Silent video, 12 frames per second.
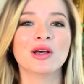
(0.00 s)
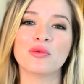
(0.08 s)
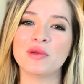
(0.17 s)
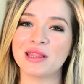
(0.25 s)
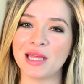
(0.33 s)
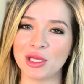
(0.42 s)

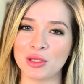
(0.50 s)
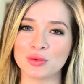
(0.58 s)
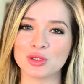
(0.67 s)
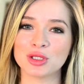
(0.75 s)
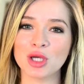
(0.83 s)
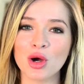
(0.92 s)
We thank you
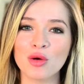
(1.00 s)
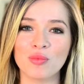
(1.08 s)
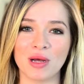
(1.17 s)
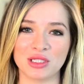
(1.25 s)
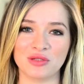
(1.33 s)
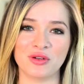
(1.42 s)
so
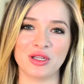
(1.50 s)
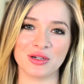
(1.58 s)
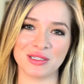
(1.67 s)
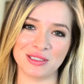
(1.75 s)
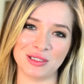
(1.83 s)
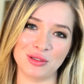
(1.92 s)
much for your
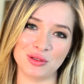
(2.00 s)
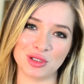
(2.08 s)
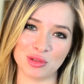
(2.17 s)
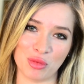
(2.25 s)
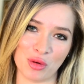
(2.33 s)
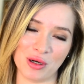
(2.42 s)
continued
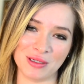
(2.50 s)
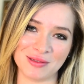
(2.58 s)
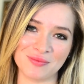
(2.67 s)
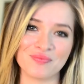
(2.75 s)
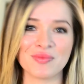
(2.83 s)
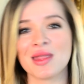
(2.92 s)
support.
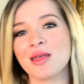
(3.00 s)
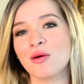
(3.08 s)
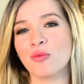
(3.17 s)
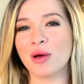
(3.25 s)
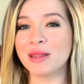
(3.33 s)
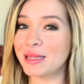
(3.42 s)

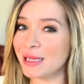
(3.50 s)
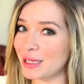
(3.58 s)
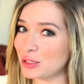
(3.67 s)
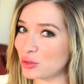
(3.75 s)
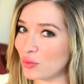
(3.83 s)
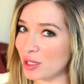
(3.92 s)
One thing I
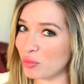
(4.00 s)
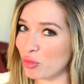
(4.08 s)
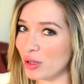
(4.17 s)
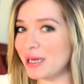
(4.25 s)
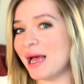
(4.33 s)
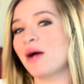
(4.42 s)
do want to
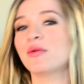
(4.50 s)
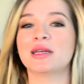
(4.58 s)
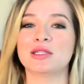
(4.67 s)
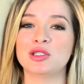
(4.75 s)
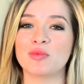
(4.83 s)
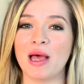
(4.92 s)
point out
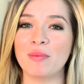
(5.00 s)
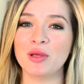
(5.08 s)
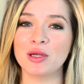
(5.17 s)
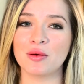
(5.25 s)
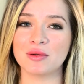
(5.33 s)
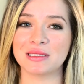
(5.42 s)
is you might
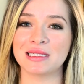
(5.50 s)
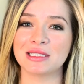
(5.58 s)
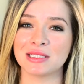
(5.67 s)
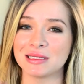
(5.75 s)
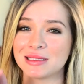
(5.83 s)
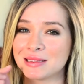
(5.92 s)
be noticing
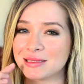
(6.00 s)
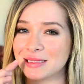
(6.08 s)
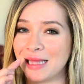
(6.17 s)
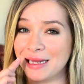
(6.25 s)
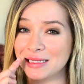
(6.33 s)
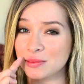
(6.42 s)
just the
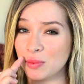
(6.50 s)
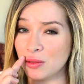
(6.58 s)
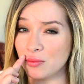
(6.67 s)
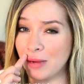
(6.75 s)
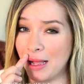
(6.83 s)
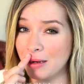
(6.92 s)
slightest bit
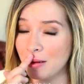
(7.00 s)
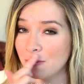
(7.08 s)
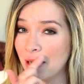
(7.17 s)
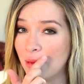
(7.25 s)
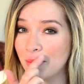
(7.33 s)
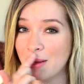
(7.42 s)
of red
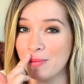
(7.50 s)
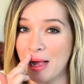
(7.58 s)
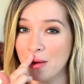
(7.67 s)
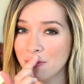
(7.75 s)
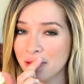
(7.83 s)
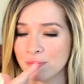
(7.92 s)
around my
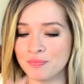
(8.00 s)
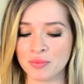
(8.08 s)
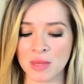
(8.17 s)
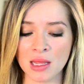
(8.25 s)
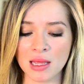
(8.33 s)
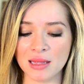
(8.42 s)
mouth.
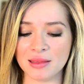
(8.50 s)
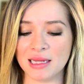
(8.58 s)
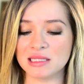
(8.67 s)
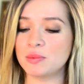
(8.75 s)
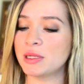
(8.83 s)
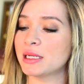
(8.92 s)

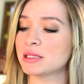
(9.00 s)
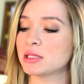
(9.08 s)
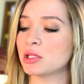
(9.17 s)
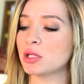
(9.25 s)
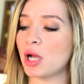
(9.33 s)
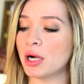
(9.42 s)
That's because
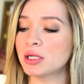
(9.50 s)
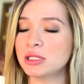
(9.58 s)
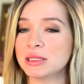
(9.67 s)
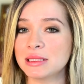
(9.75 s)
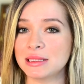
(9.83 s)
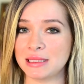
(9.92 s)
the large
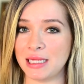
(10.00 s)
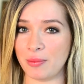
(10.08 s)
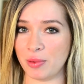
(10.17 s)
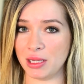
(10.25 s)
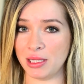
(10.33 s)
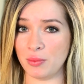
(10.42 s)
isn't
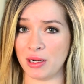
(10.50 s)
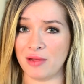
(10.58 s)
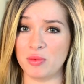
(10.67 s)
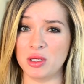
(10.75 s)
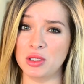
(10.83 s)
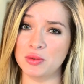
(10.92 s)
typically what
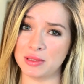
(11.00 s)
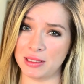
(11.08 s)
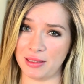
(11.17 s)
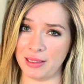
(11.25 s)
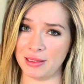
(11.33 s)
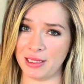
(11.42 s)
I've been
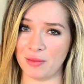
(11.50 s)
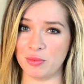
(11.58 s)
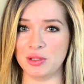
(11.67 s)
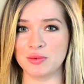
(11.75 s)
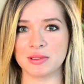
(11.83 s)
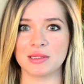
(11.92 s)
using lately. I've
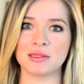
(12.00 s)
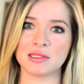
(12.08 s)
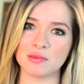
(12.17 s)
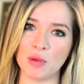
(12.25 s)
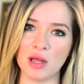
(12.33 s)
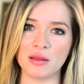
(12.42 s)
been using the
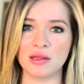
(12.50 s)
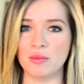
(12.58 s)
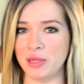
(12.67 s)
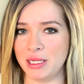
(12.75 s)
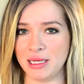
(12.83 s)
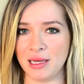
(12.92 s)
small and the
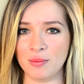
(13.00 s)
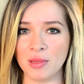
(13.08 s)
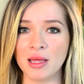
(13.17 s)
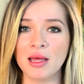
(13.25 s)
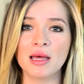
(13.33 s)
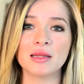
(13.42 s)
medium.
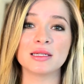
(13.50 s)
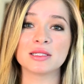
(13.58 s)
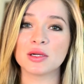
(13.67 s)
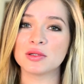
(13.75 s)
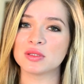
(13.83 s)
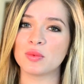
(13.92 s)
This
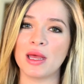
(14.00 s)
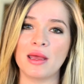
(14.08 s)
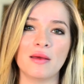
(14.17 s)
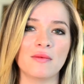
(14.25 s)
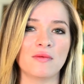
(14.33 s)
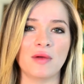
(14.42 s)
goes
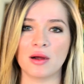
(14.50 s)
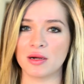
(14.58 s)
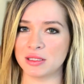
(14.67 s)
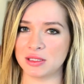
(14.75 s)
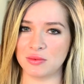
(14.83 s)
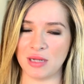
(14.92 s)
away
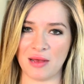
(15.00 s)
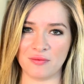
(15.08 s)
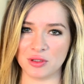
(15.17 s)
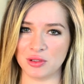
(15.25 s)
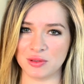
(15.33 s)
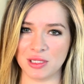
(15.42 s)
very soon
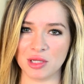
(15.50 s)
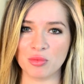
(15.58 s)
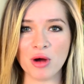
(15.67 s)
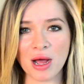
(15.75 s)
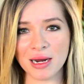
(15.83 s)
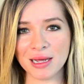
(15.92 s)
after using the
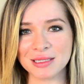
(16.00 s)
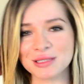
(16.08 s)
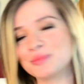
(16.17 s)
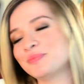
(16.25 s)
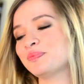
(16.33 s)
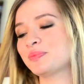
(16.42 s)
product.
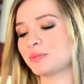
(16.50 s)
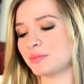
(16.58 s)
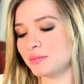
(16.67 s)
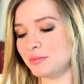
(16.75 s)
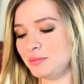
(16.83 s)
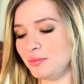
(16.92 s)

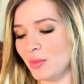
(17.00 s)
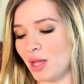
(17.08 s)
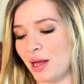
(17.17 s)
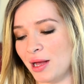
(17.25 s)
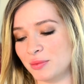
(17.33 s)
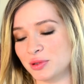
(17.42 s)

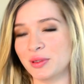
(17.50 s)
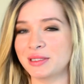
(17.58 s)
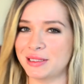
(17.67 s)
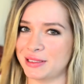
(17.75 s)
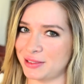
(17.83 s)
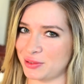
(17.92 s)
Um, so I
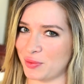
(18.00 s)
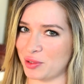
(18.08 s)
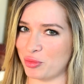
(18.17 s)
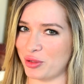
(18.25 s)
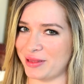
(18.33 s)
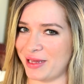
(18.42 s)
did just want
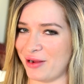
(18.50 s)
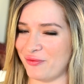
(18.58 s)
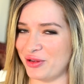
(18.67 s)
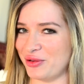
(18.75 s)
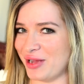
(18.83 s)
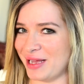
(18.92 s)
to point that out
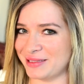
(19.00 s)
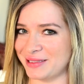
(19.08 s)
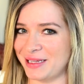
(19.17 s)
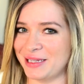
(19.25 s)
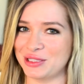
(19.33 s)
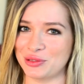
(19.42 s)
for you guys in
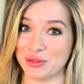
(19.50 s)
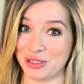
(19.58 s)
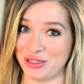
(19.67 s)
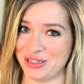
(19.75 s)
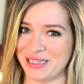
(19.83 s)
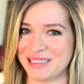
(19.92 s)
case you were
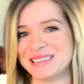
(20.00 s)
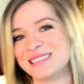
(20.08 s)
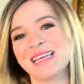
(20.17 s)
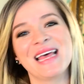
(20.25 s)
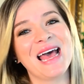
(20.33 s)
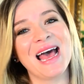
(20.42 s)
curious.
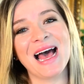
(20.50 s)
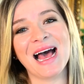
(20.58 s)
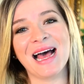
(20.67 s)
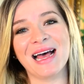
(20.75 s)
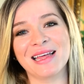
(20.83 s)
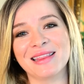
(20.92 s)

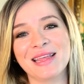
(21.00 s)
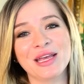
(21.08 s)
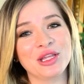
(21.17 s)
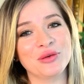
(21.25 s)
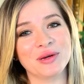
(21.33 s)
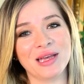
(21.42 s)
Uh,
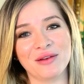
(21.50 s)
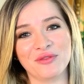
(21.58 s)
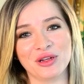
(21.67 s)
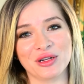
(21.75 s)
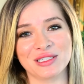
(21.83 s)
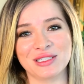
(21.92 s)
thank you again
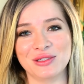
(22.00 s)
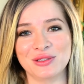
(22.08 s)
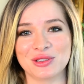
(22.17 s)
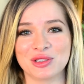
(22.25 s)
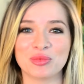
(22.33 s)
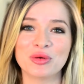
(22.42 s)
for your
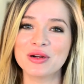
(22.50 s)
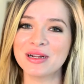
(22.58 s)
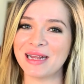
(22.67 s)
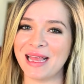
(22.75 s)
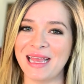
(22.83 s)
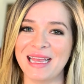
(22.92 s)
continued support,
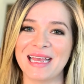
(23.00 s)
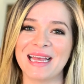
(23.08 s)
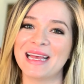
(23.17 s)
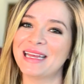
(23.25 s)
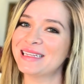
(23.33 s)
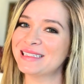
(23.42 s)

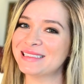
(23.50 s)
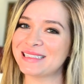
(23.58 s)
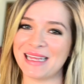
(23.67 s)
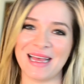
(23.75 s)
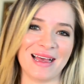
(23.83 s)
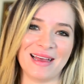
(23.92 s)
and
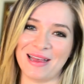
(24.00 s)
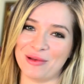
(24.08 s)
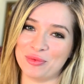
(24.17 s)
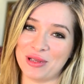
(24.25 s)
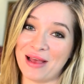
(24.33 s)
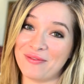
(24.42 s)
I
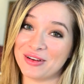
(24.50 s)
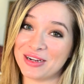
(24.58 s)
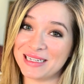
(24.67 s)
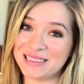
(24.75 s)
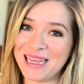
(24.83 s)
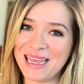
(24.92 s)
hope you have a
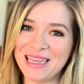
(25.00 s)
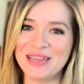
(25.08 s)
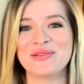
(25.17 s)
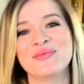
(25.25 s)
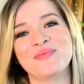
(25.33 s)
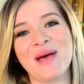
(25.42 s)
great day.
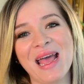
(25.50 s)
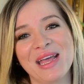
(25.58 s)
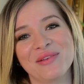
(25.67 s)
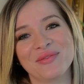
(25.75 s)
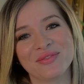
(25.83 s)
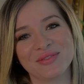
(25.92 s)

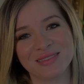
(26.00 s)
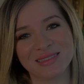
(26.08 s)
Bye.